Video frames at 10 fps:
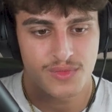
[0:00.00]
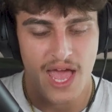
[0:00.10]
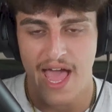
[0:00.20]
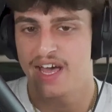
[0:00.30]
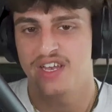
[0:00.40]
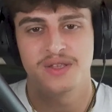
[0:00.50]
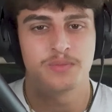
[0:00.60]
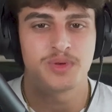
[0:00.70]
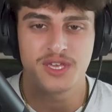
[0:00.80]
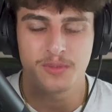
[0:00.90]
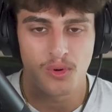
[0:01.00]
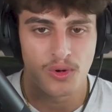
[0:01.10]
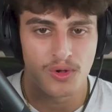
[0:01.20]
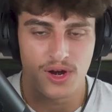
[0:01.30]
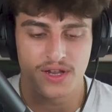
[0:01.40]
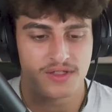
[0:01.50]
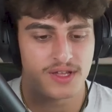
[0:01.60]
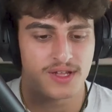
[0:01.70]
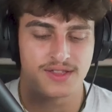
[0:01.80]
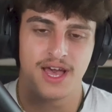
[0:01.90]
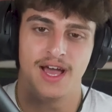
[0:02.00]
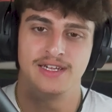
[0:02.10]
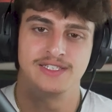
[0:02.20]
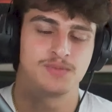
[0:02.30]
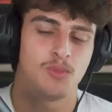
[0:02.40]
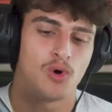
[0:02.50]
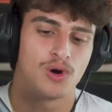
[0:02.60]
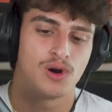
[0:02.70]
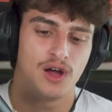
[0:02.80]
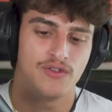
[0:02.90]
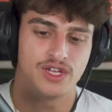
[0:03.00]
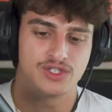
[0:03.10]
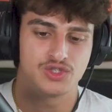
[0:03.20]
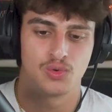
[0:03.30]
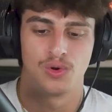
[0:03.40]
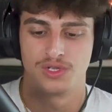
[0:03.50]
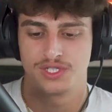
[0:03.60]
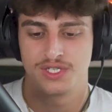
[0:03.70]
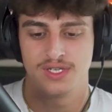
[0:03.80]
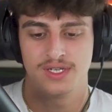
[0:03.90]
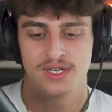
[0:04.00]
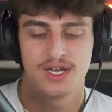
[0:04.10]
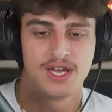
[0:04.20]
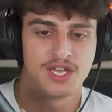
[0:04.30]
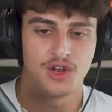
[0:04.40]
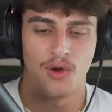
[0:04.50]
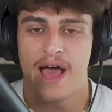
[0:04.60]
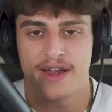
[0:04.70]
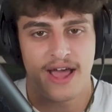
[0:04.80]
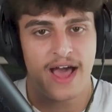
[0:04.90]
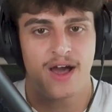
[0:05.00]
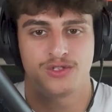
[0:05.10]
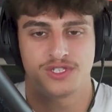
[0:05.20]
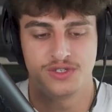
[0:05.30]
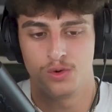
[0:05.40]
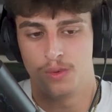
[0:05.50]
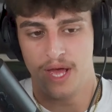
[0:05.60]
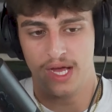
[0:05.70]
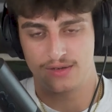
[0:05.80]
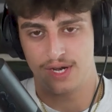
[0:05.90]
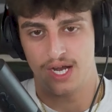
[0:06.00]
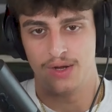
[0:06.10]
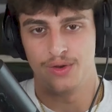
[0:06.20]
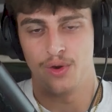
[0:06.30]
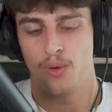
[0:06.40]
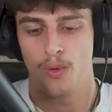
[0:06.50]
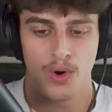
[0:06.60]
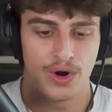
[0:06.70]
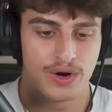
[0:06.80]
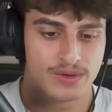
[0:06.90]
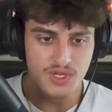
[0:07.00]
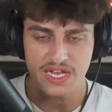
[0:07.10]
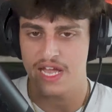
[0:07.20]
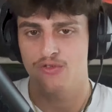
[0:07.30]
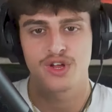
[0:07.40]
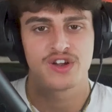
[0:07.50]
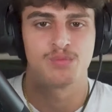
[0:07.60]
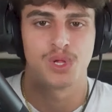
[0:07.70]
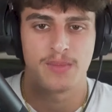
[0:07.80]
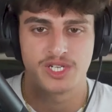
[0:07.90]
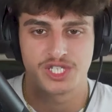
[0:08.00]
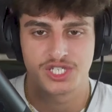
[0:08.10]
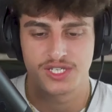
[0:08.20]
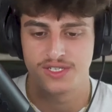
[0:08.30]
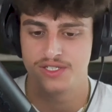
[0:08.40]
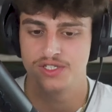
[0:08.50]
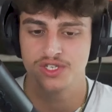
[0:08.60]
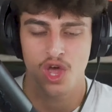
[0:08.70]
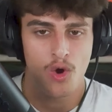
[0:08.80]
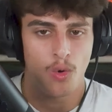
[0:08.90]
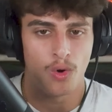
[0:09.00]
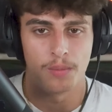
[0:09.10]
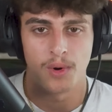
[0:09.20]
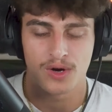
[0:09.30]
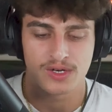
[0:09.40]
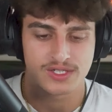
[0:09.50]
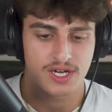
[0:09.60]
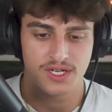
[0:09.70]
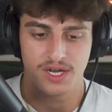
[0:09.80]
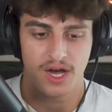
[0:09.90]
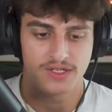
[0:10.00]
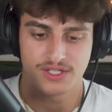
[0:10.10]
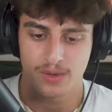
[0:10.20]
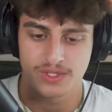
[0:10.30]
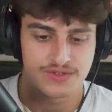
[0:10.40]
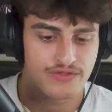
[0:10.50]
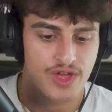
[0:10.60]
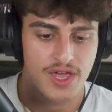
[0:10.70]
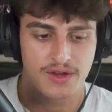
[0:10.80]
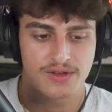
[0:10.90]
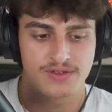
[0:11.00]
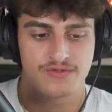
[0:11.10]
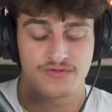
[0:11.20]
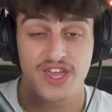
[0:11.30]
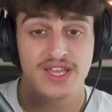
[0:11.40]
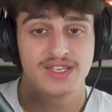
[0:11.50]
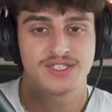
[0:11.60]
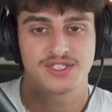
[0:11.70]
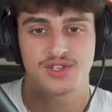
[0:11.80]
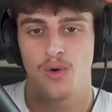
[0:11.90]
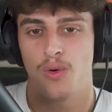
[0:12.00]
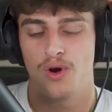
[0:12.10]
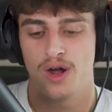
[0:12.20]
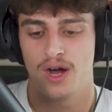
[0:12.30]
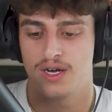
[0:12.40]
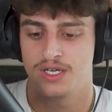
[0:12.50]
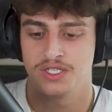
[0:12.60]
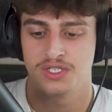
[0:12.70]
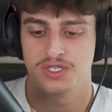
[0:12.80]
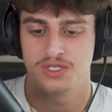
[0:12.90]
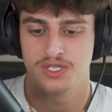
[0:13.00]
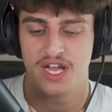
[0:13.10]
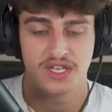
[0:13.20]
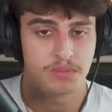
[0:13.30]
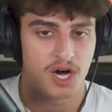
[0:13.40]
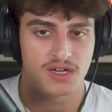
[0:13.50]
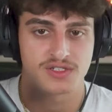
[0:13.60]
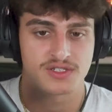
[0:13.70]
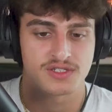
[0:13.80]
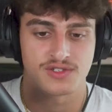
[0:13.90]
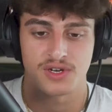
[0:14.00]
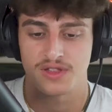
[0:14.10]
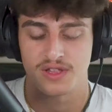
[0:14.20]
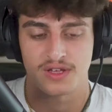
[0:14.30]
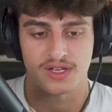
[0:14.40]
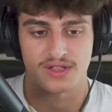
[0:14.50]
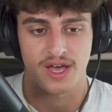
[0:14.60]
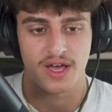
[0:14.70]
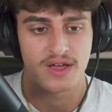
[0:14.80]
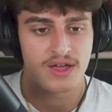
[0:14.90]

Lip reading: add in people or anything like that. It's more of a tool to, you know, add a house into a background or get rid of blemishes or marks on someone's fake face or on any boxes or anything like that.